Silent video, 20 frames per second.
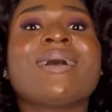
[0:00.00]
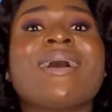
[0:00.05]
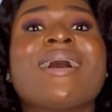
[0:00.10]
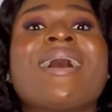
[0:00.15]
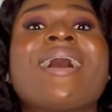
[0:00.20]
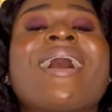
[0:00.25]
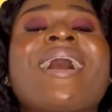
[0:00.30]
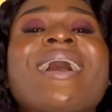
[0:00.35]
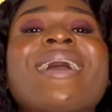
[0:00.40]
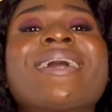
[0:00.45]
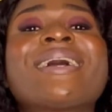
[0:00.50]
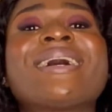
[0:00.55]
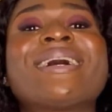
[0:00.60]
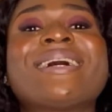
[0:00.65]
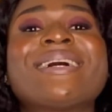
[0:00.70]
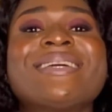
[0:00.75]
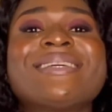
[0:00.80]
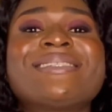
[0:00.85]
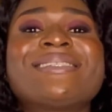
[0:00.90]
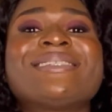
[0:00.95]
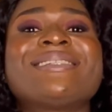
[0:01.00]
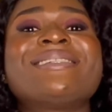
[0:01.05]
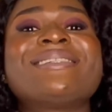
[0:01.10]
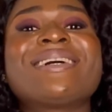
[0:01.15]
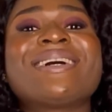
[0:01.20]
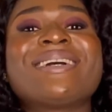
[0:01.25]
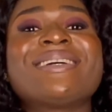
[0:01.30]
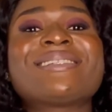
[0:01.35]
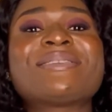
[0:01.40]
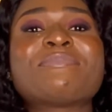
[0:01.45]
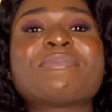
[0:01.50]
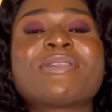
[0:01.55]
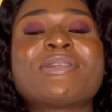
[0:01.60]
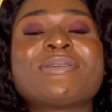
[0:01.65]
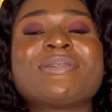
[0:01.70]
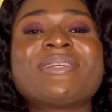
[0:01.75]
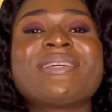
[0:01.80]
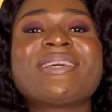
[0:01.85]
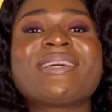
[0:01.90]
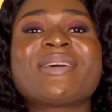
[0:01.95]
Hi guys, Linda is
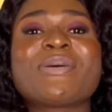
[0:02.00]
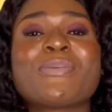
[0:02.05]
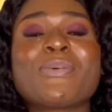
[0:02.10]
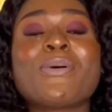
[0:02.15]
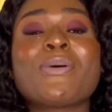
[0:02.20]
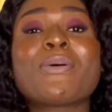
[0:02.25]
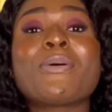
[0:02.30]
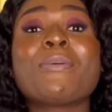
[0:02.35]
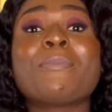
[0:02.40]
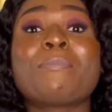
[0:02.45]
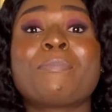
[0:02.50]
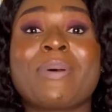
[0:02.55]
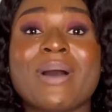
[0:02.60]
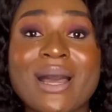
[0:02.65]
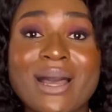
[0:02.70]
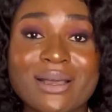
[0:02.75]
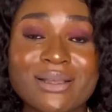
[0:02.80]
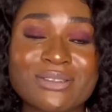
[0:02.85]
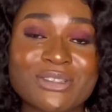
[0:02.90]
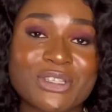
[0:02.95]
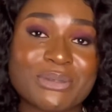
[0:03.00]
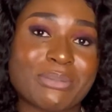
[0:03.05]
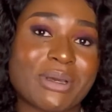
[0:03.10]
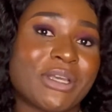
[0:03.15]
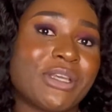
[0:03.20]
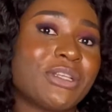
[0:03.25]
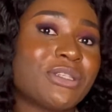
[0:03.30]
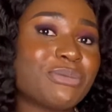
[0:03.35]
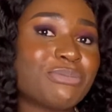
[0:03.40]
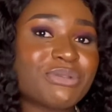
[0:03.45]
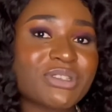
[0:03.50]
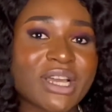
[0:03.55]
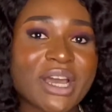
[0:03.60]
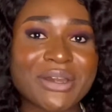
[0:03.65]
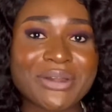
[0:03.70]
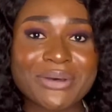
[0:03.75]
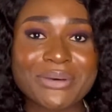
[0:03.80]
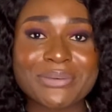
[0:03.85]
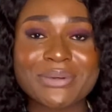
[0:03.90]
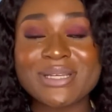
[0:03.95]
immediately here. Welcome back to my YouTube
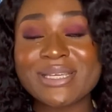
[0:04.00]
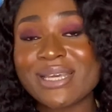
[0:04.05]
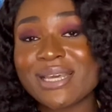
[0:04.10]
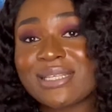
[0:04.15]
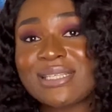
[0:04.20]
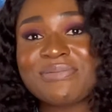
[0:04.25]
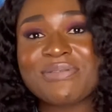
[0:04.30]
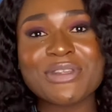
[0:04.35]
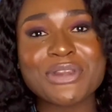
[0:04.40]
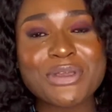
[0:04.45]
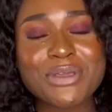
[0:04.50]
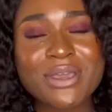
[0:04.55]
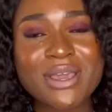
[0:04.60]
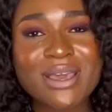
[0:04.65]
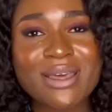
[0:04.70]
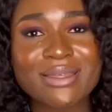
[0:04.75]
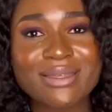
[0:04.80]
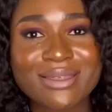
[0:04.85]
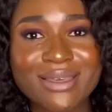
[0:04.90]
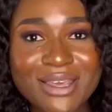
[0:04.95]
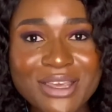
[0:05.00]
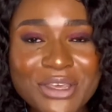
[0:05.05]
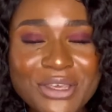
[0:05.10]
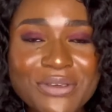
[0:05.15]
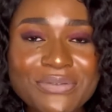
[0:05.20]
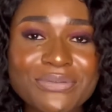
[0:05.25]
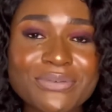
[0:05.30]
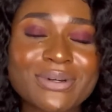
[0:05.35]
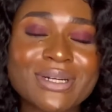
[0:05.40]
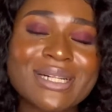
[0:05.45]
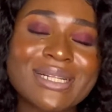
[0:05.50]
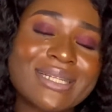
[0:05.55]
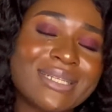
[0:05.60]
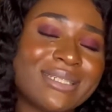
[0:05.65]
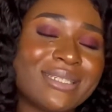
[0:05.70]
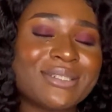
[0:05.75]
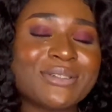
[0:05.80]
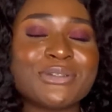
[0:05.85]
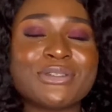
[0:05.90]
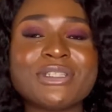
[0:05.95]
channel. In case if you're new here, thank you for
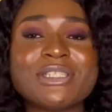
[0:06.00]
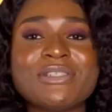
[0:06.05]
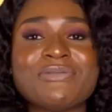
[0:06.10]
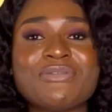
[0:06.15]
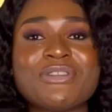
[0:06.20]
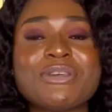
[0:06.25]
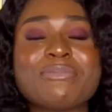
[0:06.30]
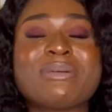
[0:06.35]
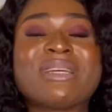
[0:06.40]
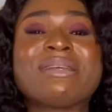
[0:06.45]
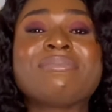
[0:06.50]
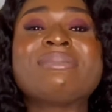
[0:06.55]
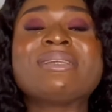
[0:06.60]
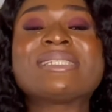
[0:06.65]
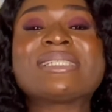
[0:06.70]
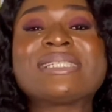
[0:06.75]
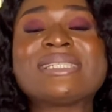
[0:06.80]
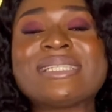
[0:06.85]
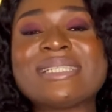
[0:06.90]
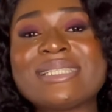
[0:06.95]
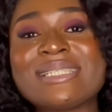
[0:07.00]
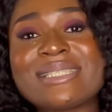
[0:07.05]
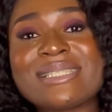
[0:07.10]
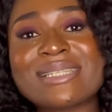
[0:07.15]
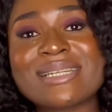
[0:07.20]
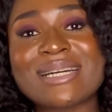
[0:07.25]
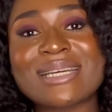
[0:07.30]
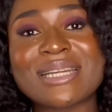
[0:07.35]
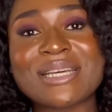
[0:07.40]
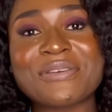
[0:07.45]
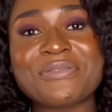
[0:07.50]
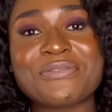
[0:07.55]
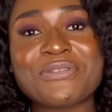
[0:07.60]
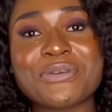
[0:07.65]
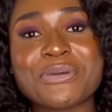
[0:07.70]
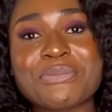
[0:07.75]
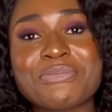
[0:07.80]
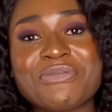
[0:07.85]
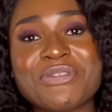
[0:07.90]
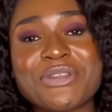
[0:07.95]
clicking on this video. My name is Linda and I
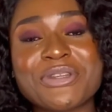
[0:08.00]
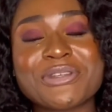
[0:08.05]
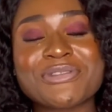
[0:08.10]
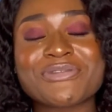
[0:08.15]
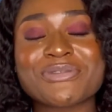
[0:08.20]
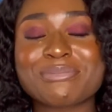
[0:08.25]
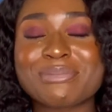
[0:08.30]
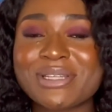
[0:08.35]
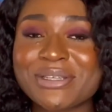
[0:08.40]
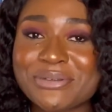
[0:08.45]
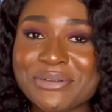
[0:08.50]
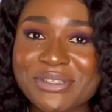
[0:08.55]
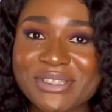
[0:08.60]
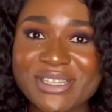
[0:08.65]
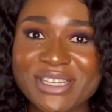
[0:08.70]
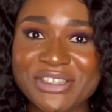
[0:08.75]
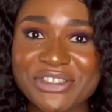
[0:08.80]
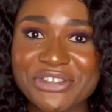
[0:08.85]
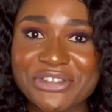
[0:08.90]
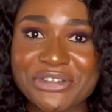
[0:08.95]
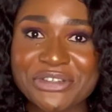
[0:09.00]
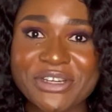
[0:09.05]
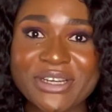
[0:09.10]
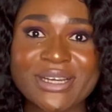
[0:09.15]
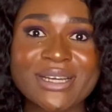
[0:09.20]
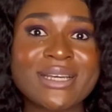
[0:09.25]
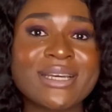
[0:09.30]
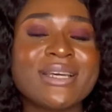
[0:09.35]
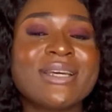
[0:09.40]
film videos from Lagos, Nigeria.